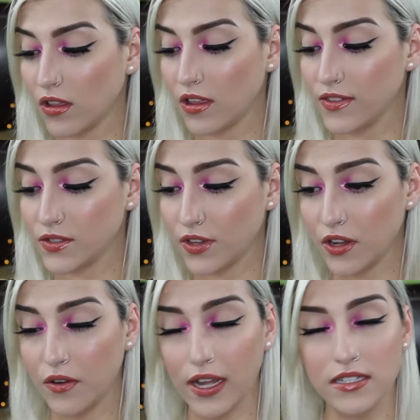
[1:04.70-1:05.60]
In this
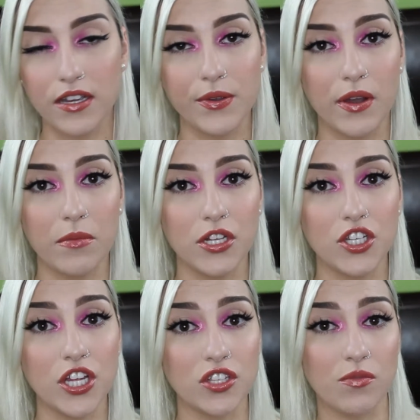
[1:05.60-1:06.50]
video, I tell you how much
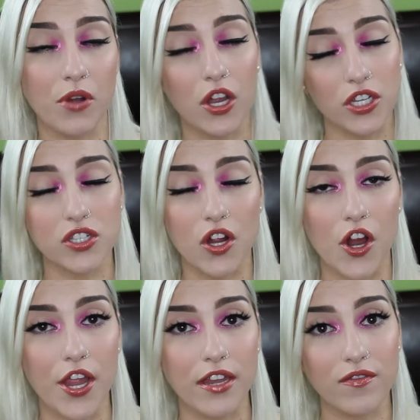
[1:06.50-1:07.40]
each of the products
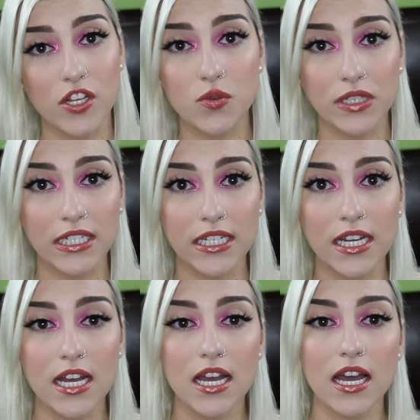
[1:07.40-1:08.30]
are individually.
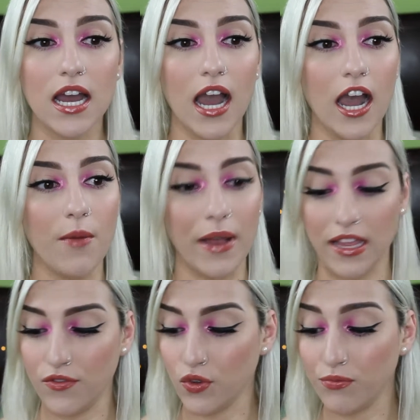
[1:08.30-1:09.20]
I
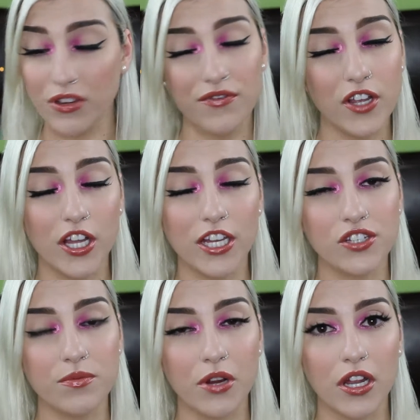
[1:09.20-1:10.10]
give you a briefing on each
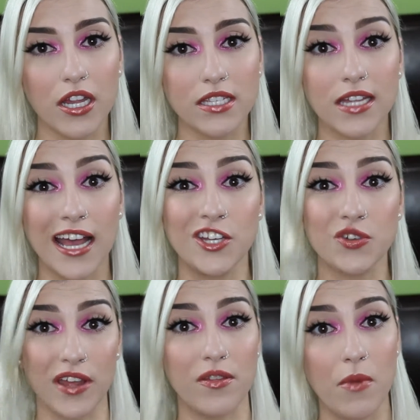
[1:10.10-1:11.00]
of the products. I
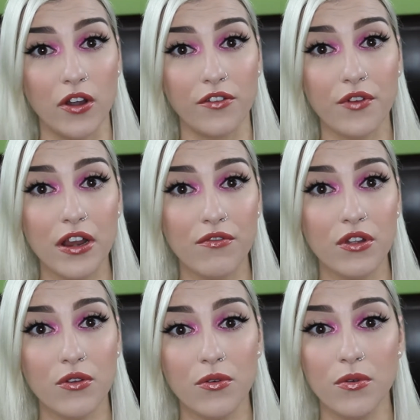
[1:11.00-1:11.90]
try them on in front of
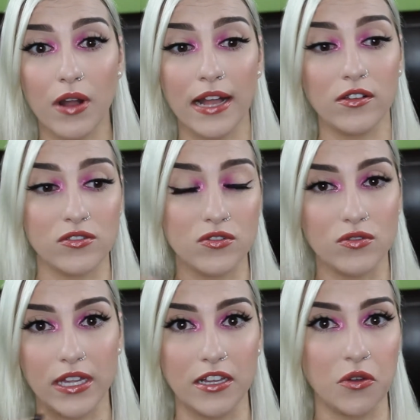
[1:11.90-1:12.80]
you. I also do
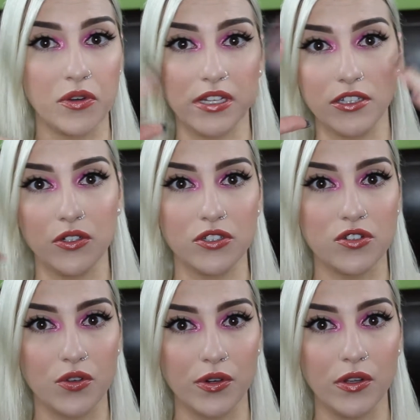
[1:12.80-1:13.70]
like a quick little
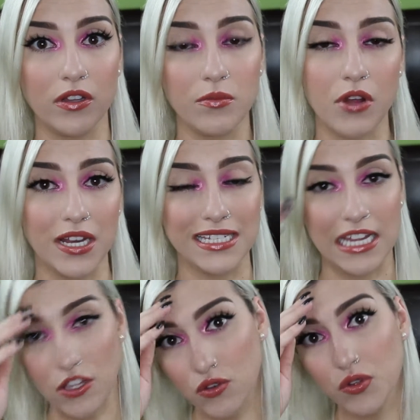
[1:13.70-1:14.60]
tutorial on the products I
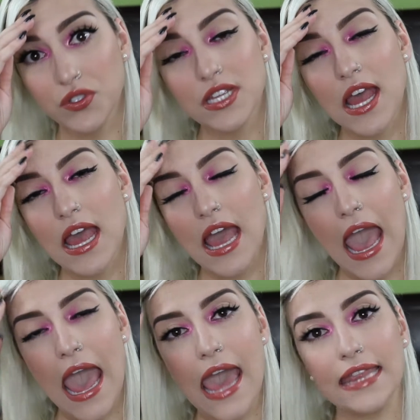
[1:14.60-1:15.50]
use.
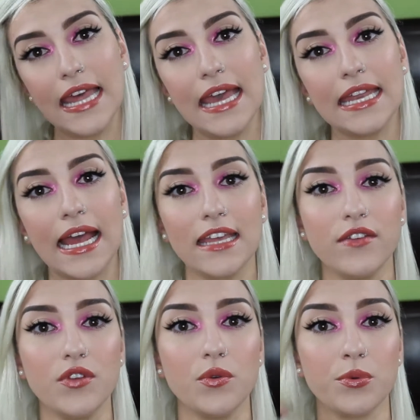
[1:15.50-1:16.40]
And then I
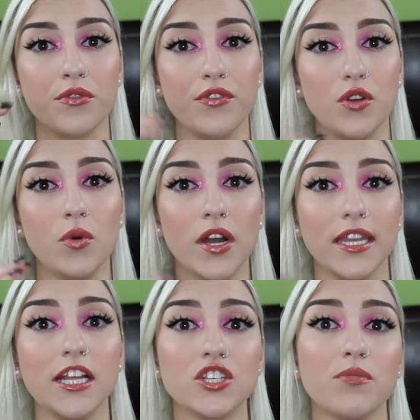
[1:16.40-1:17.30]
give you a review on
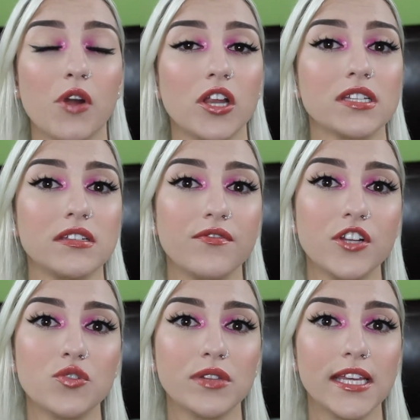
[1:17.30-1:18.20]
each of the products
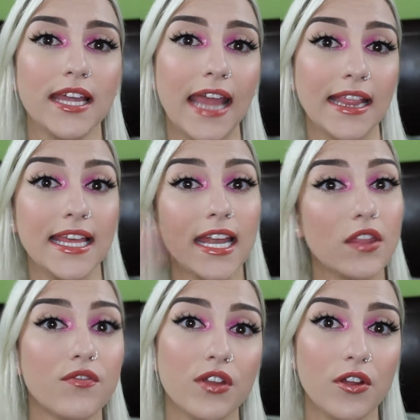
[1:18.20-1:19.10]
individually. And at the end of
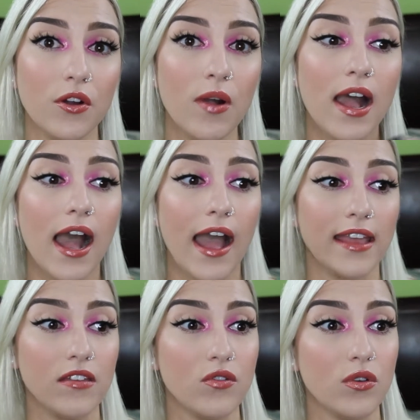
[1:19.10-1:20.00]
the video, I
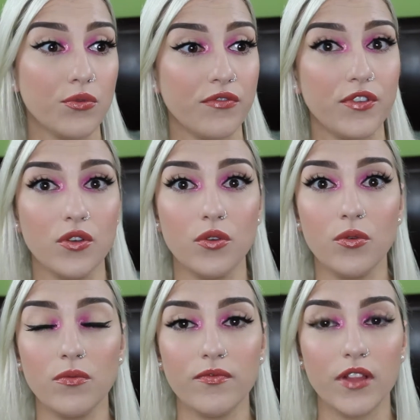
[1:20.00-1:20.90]
give you a
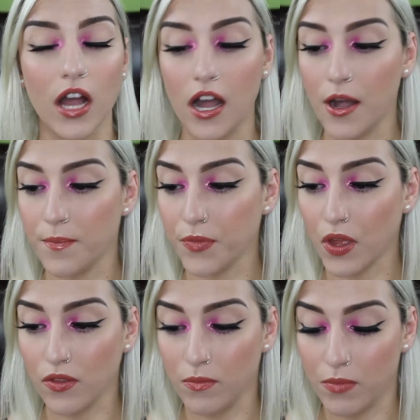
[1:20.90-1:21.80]
review
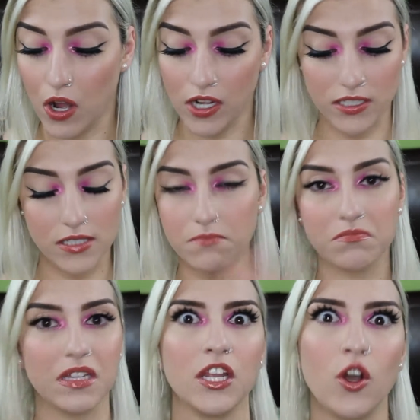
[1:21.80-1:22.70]
on the box
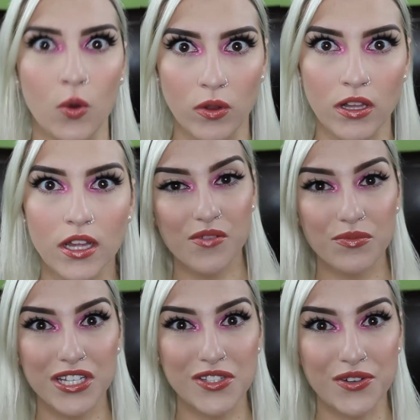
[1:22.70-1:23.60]
in a whole.
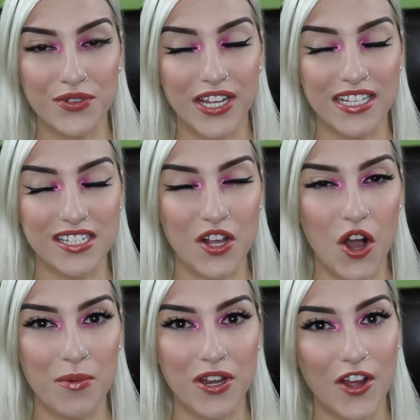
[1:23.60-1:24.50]
Please don't forget to
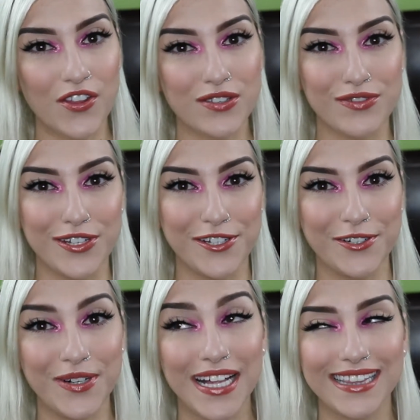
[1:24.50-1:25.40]
comment on this
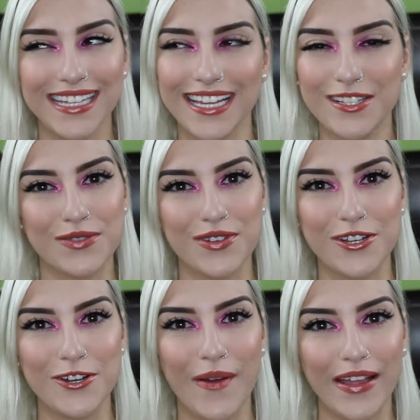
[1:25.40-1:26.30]
video, like this
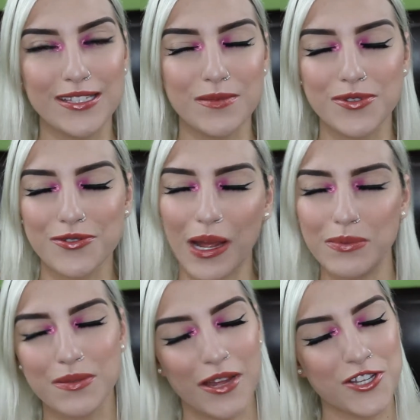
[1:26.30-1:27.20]
video, and subscribe
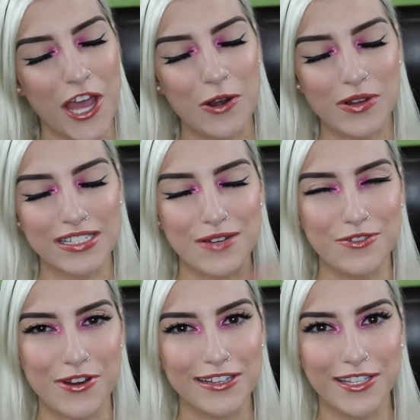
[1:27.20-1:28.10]
to my channel because I would
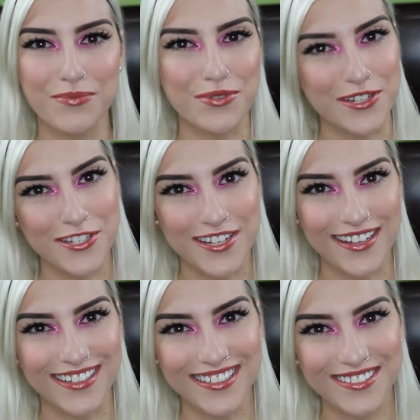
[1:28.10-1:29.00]
greatly
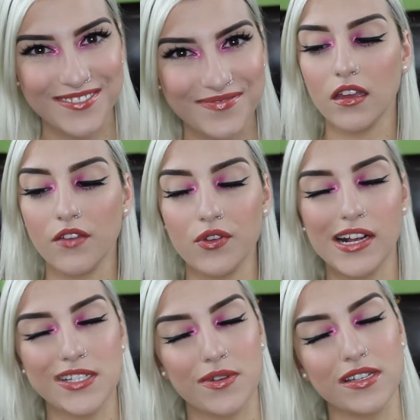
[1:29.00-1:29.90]
appreciate it. If you
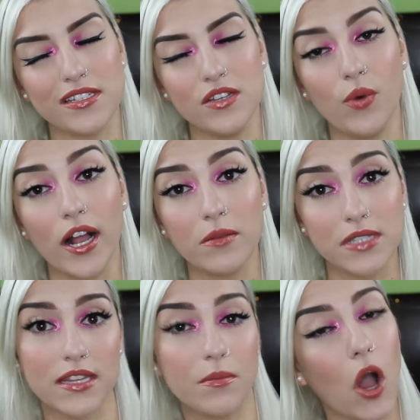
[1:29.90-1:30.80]
guys want to see what comes
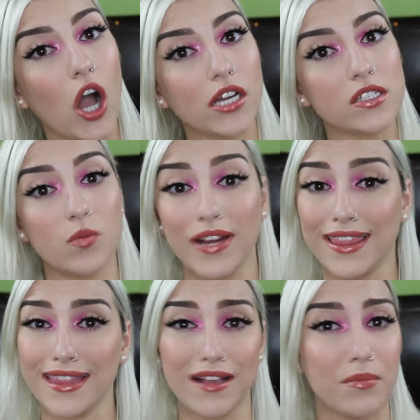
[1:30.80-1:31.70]
in the box, what I
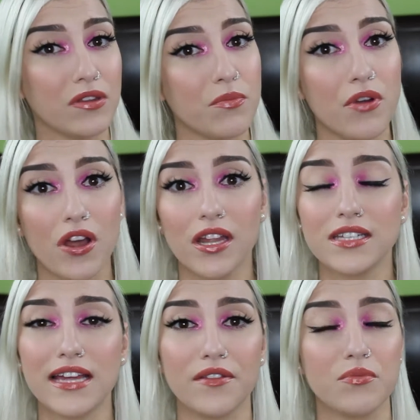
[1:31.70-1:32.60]
think about the
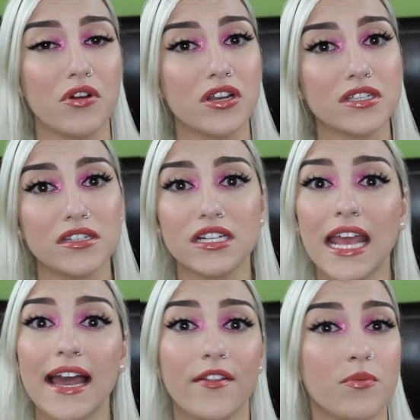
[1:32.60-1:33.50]
products, how the products look,
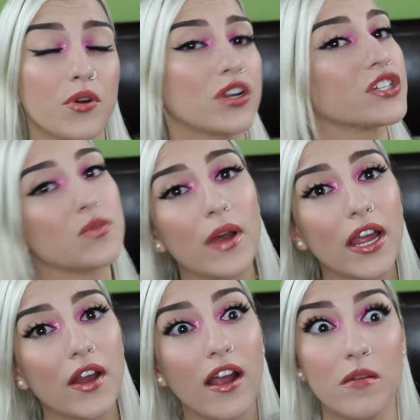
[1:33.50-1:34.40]
how the products
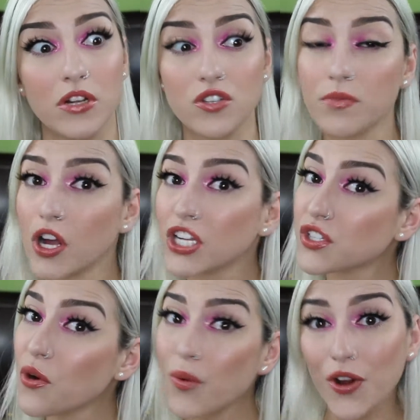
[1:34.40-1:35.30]
wear, how much the products
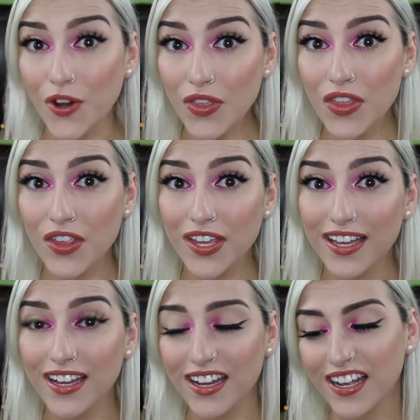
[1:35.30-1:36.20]
are worth,
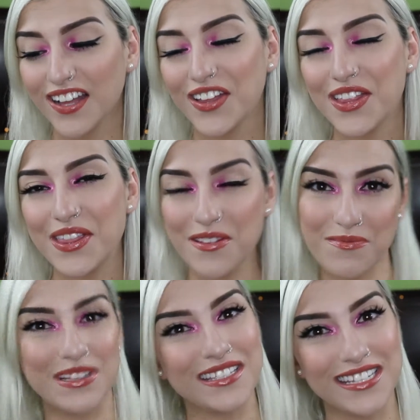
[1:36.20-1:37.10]
then
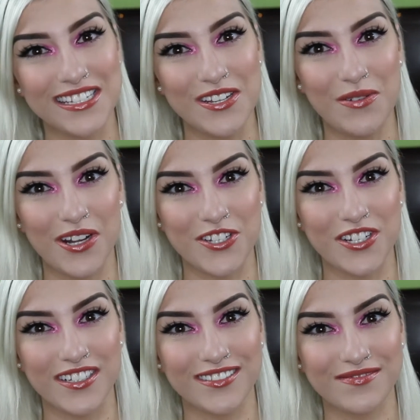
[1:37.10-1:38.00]
please continue watching.